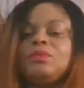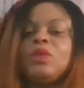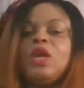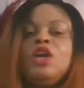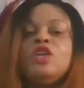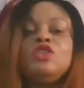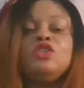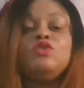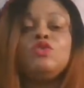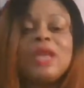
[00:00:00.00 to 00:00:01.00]
Since you
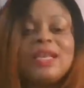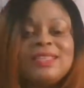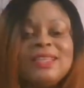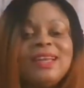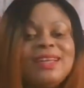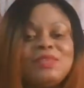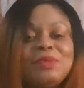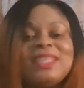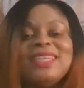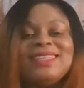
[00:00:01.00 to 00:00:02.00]
can't see that this person is
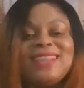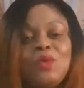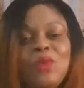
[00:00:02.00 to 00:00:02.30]
awake,